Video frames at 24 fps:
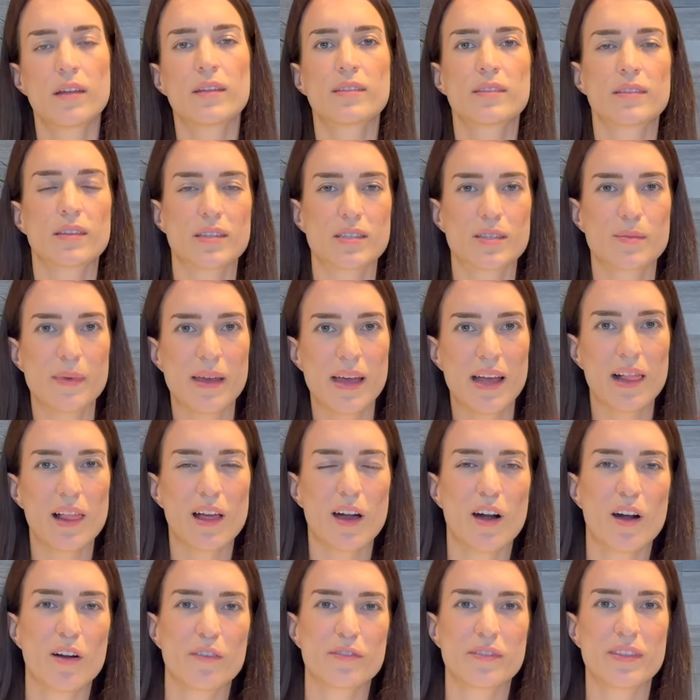The smell
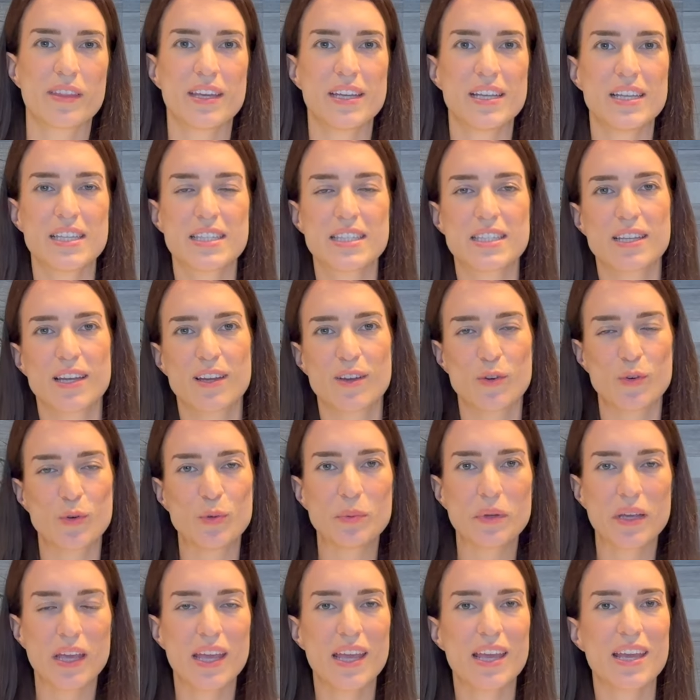of these
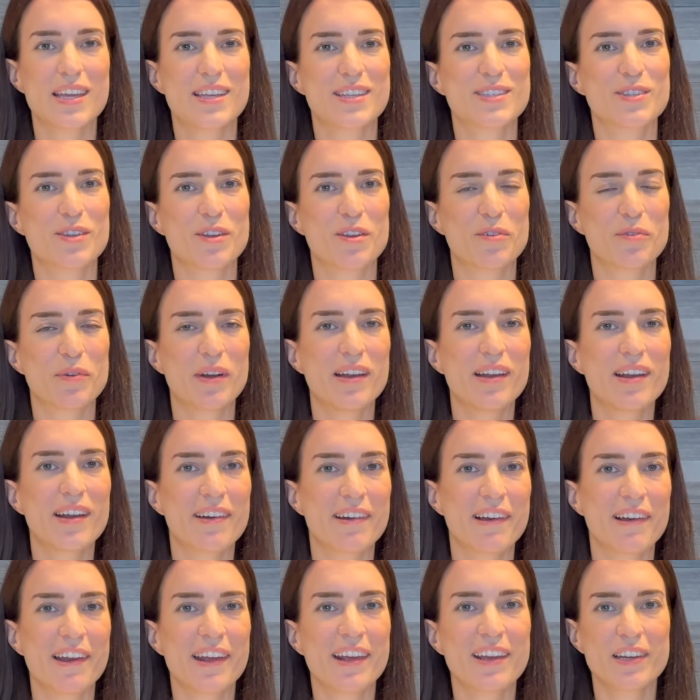Kruky is really,
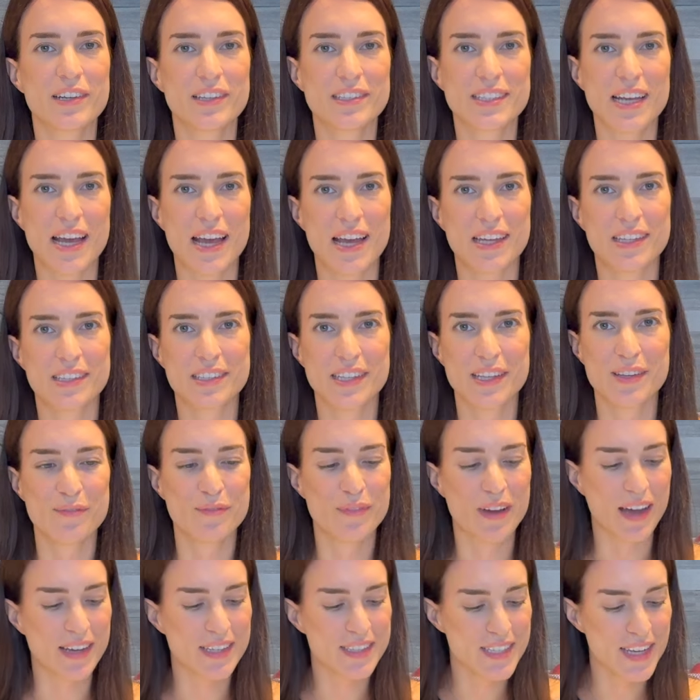really good and
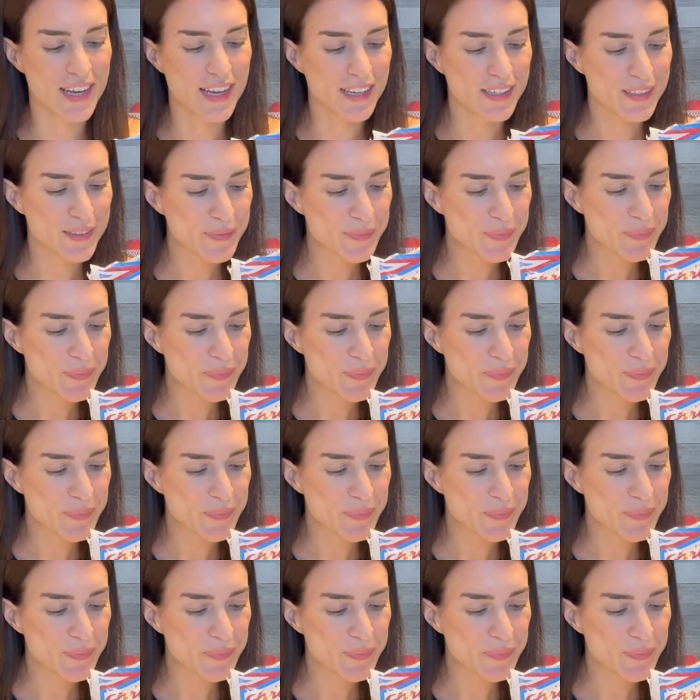inviting.